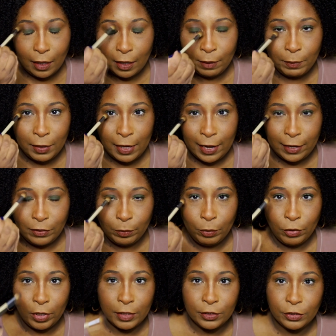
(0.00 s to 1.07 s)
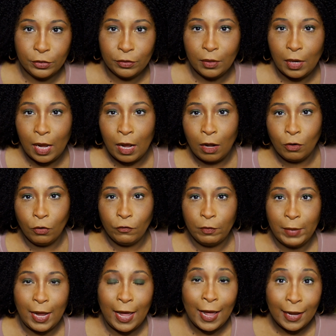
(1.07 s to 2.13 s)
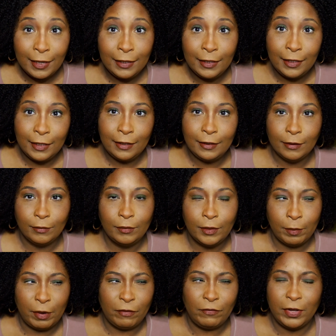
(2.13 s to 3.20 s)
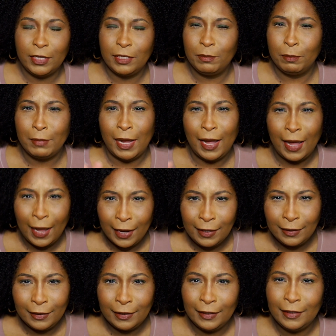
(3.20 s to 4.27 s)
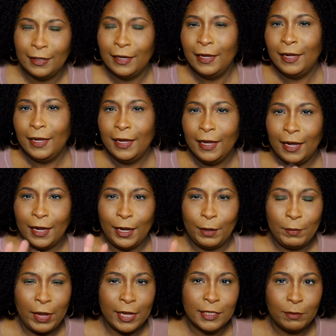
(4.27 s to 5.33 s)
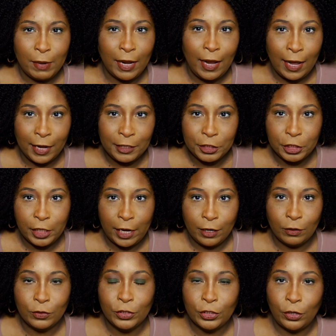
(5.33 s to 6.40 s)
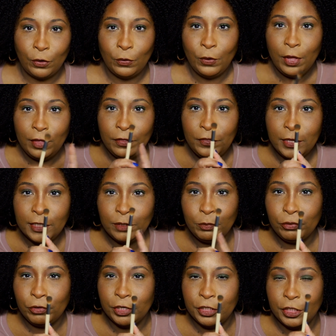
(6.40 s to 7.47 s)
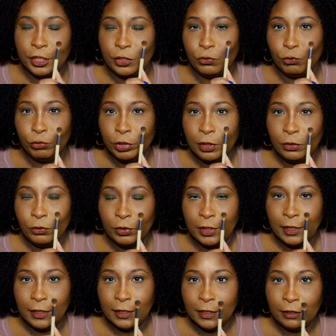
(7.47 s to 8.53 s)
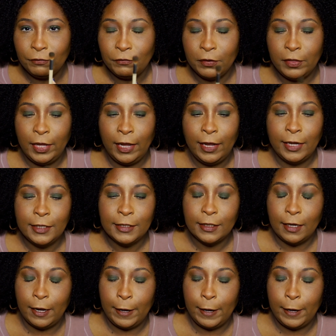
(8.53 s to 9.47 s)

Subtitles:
apply the bronzer all over my eyelid, not my face, but my eyelid as my eyeshadow. So this brush is really good for that.